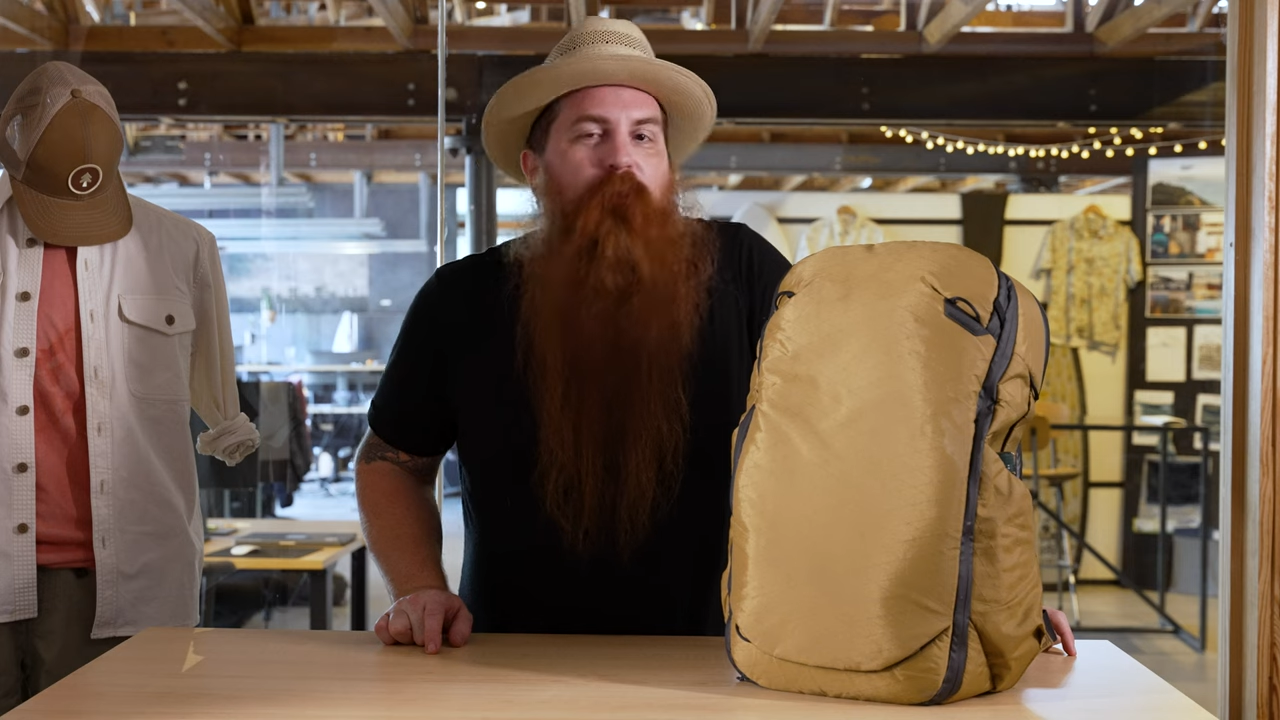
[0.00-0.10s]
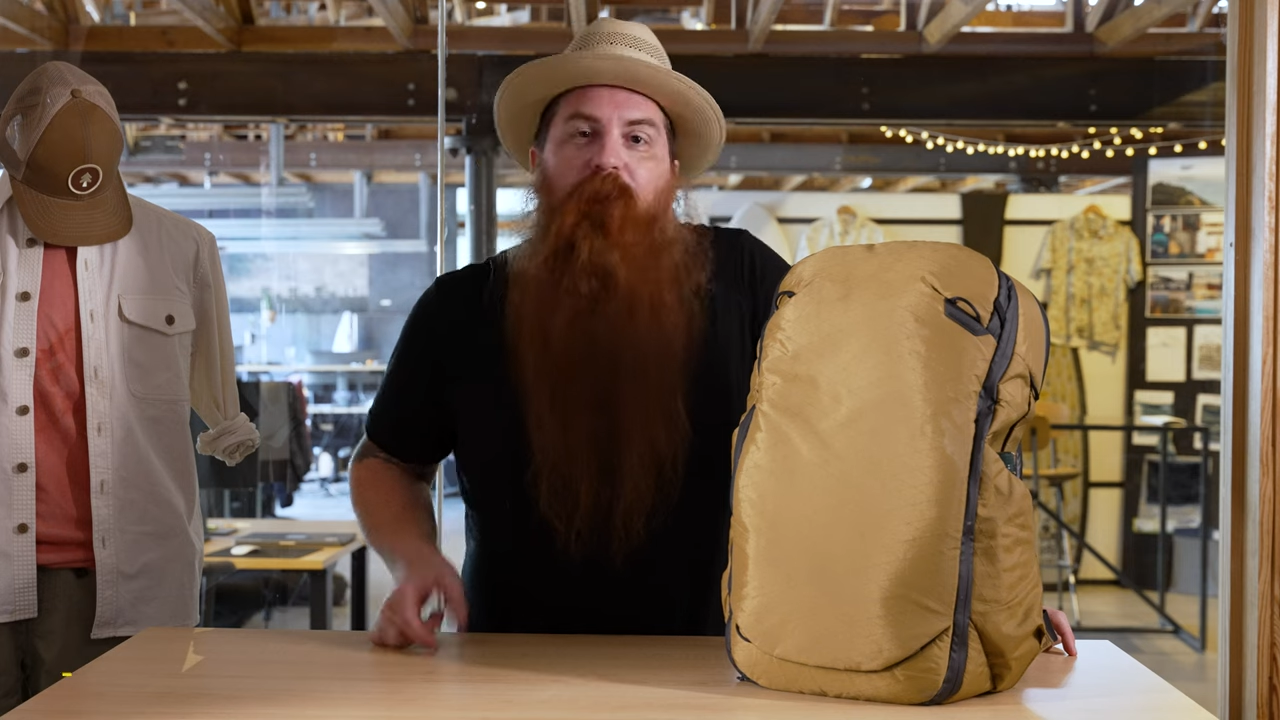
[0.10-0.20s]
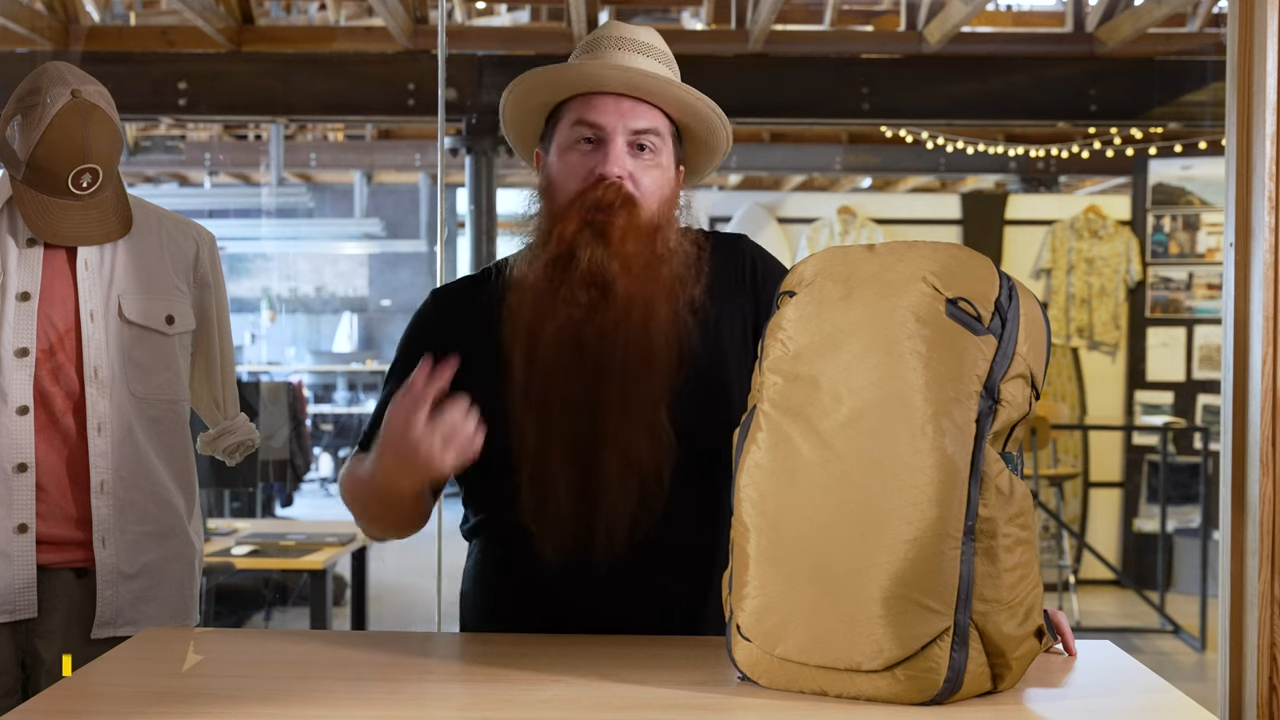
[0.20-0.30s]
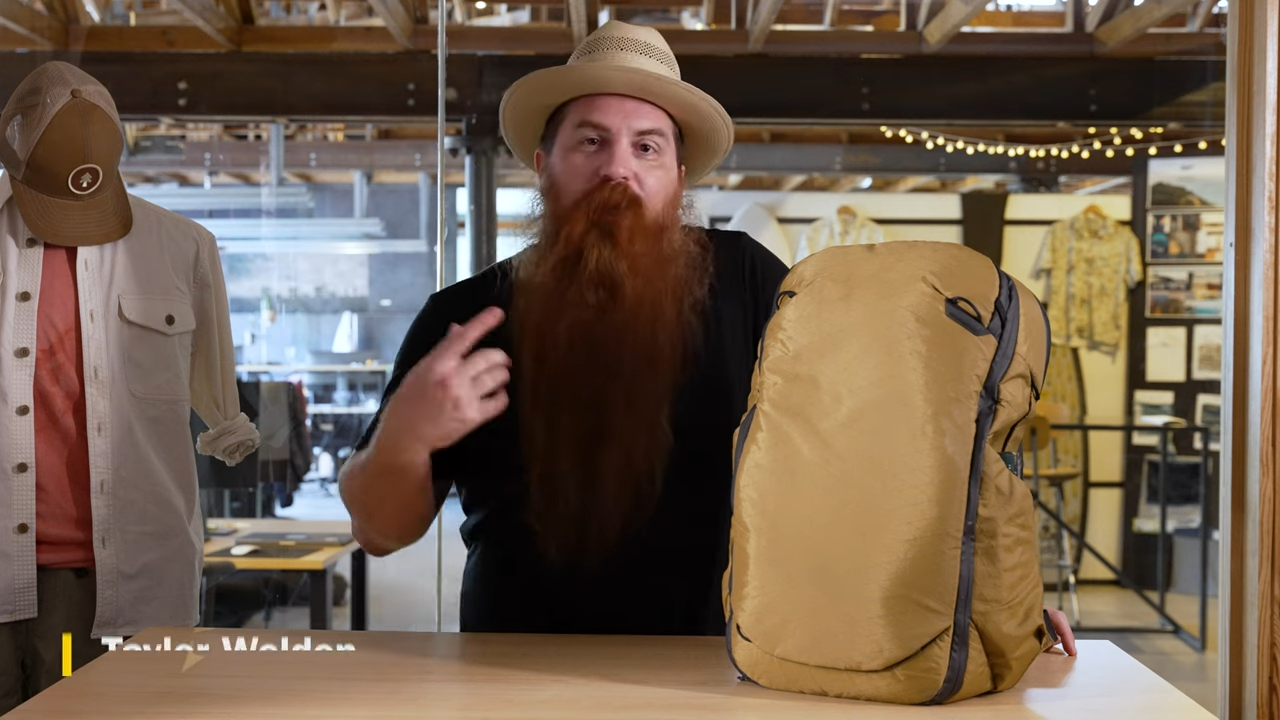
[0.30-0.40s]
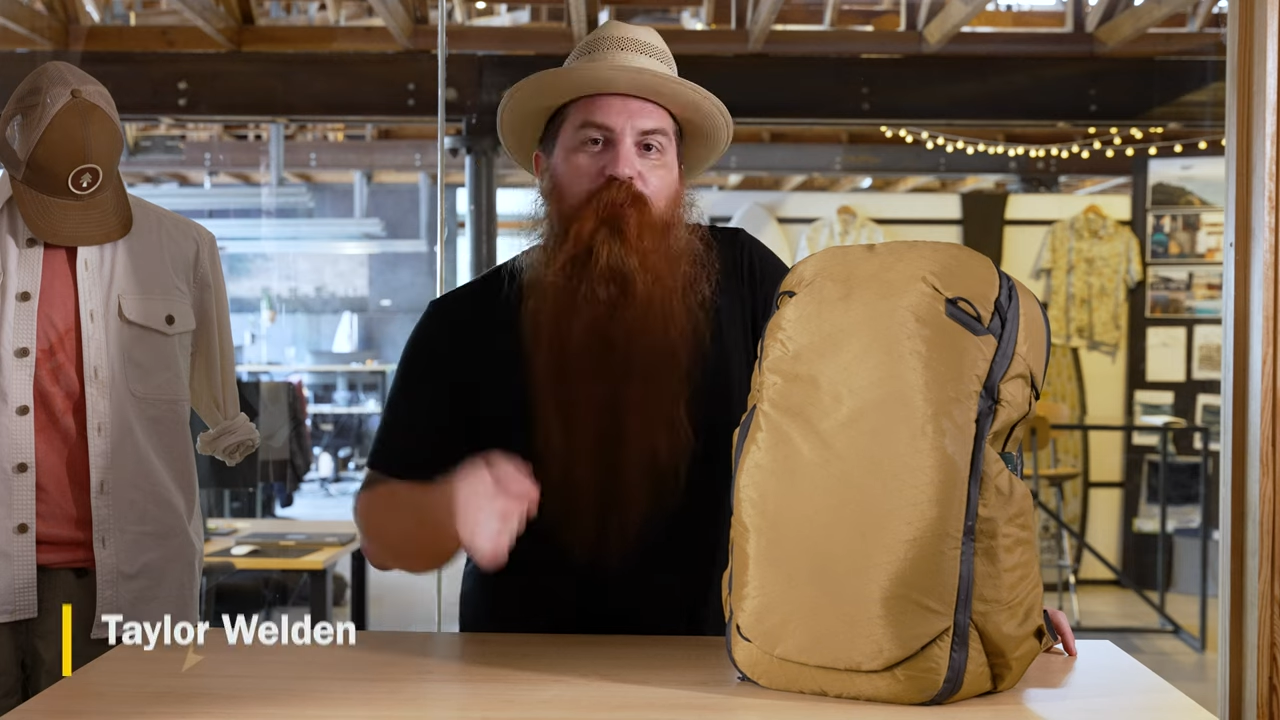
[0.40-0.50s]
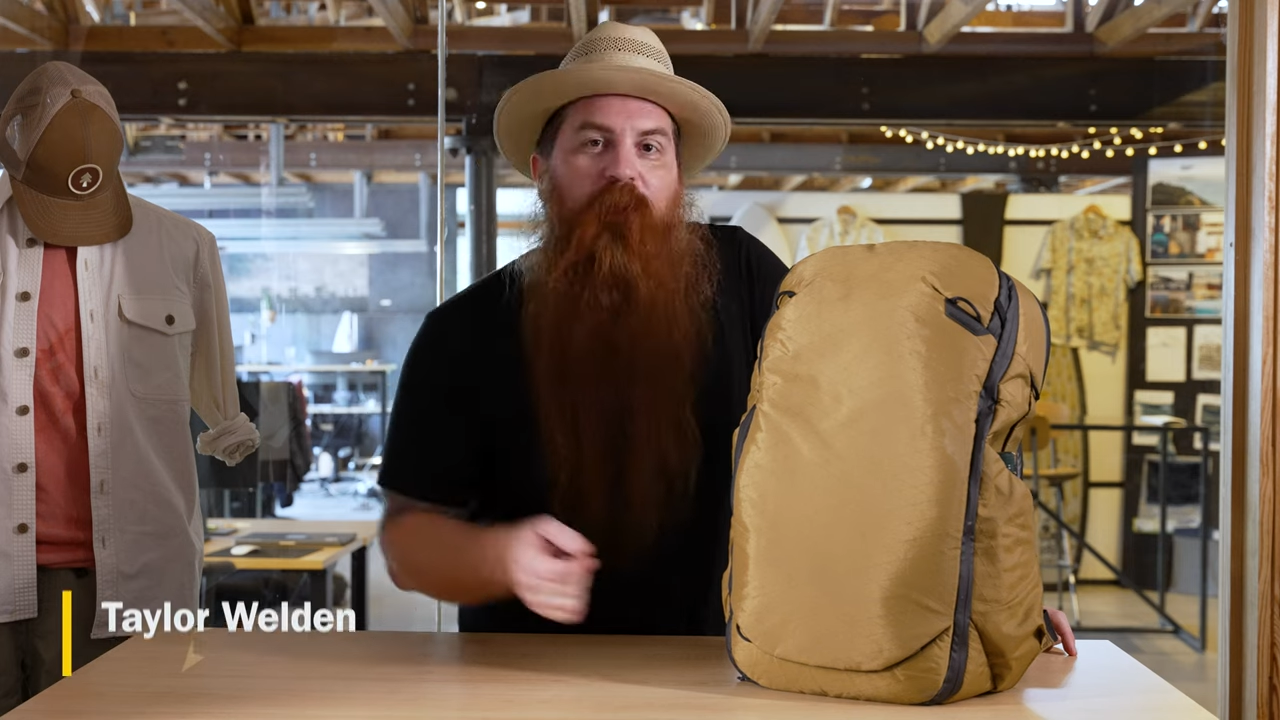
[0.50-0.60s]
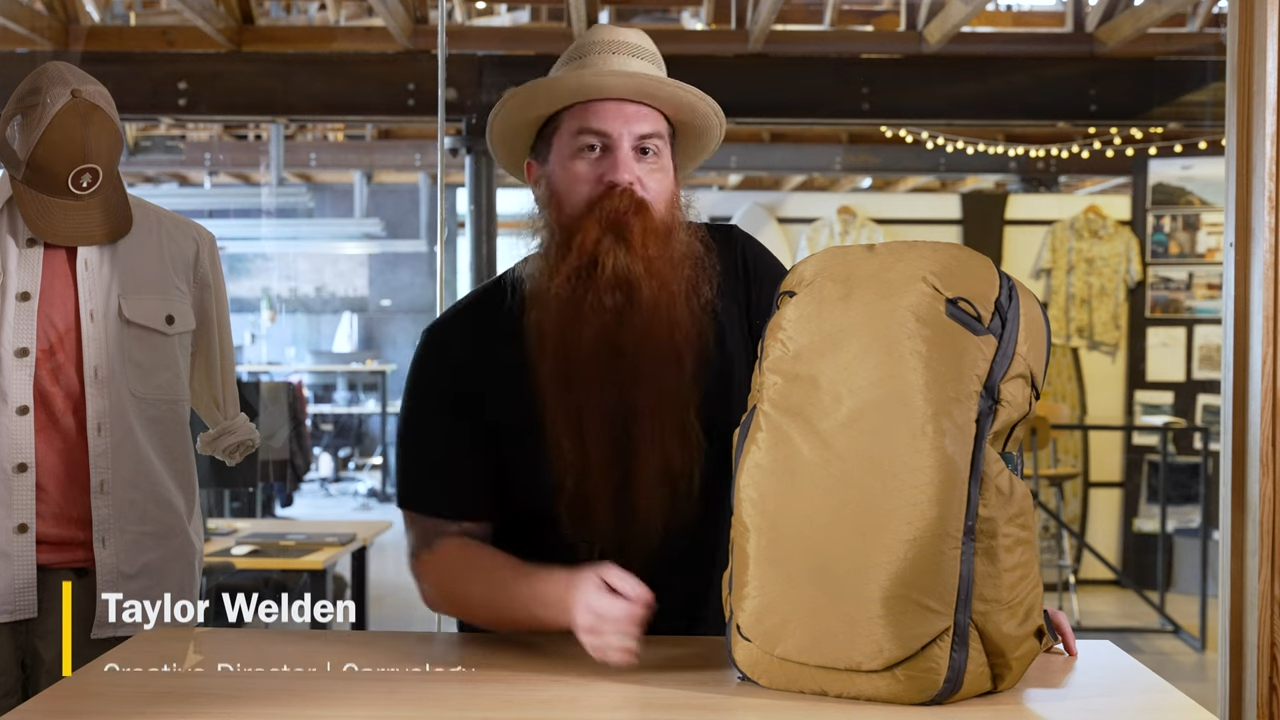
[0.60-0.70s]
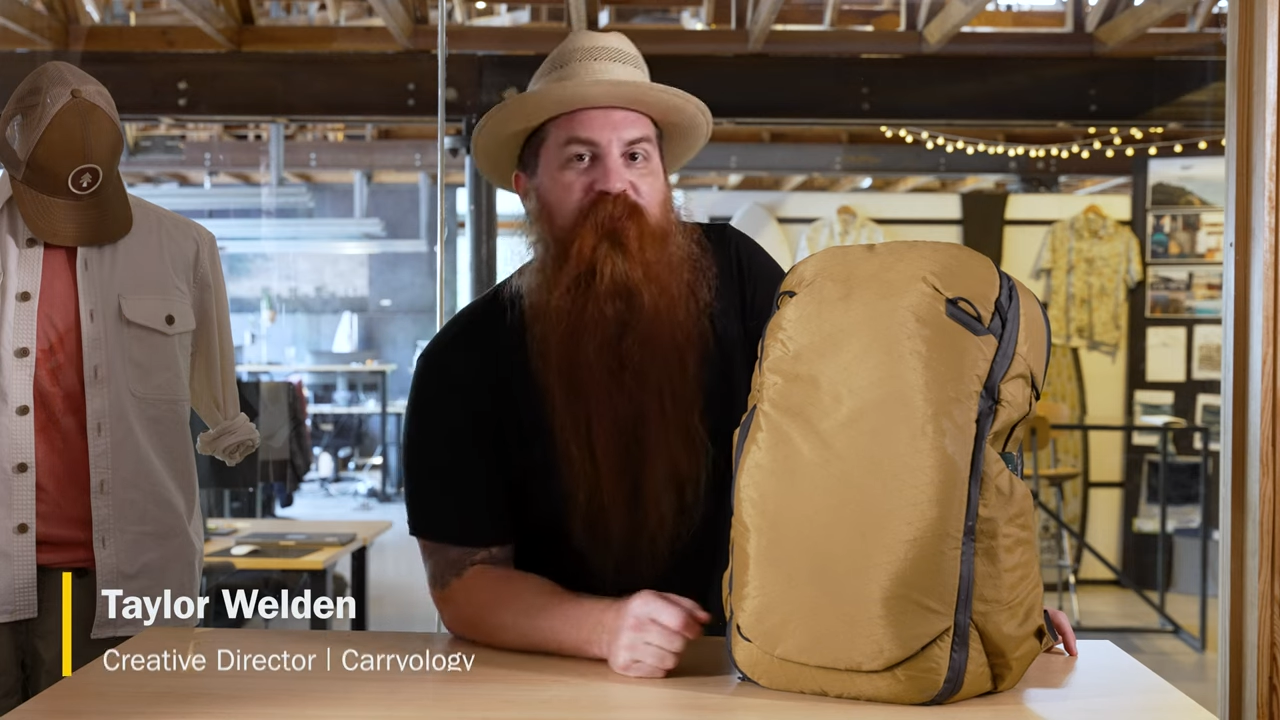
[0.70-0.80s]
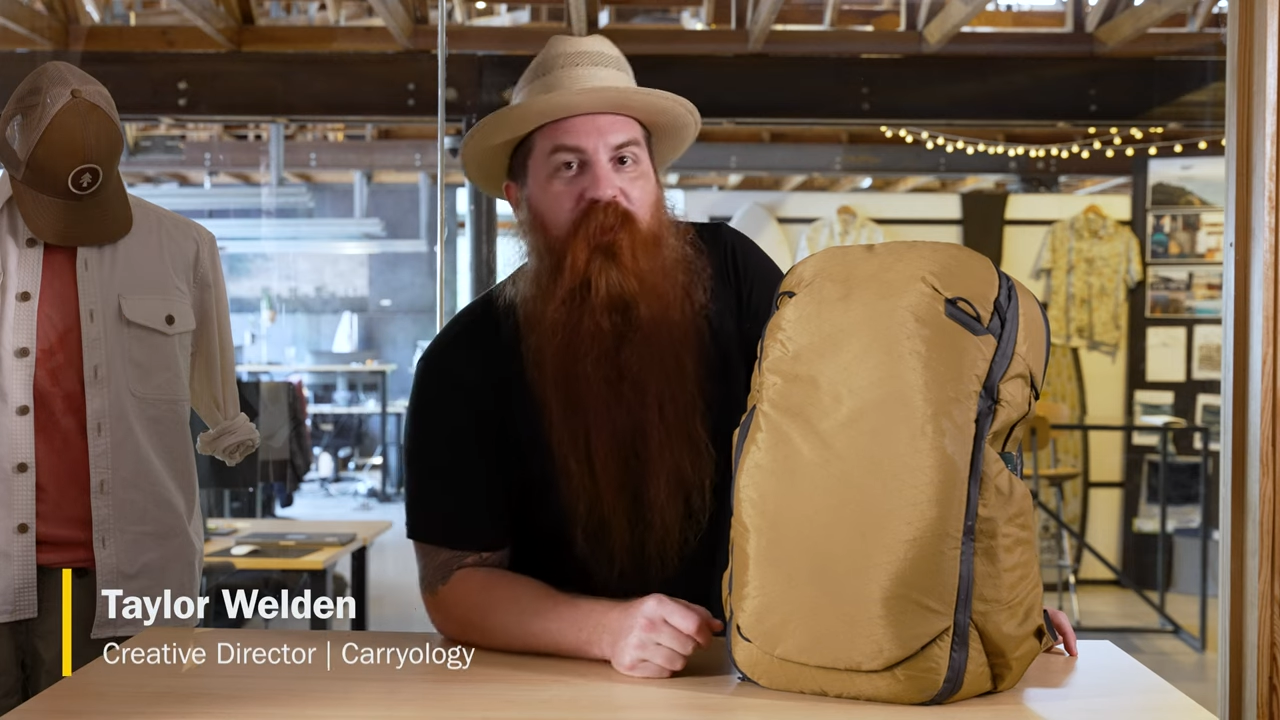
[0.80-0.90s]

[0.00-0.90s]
Hey guys, my name is